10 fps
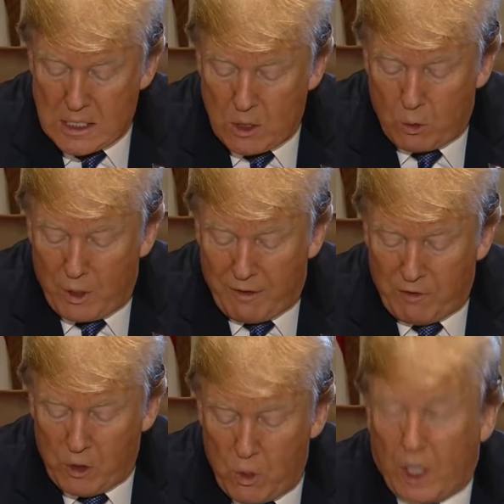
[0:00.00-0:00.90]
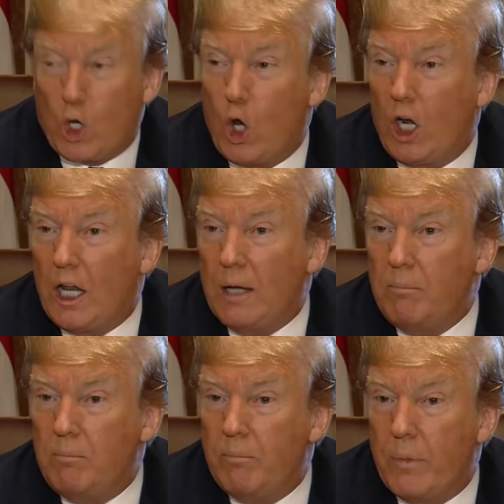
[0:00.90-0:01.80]
or whatever you want to call him,
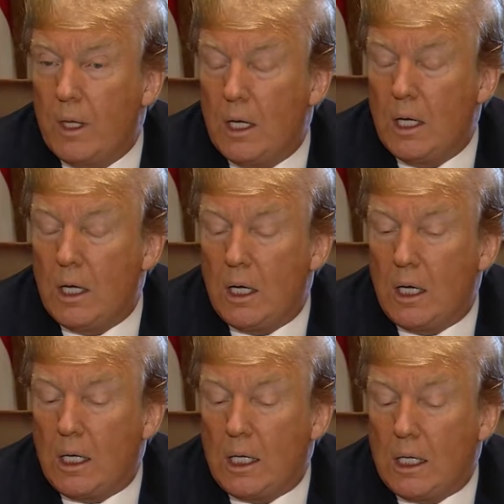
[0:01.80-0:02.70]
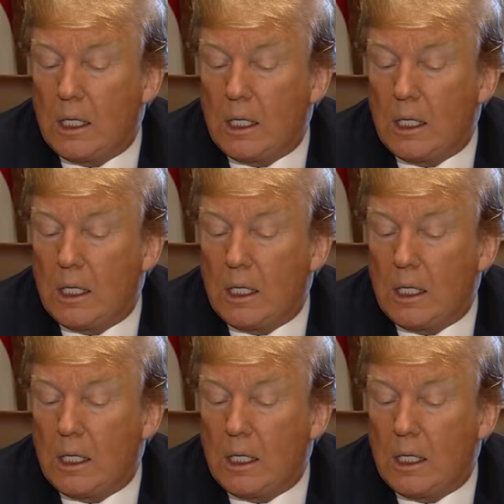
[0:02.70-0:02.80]
uh,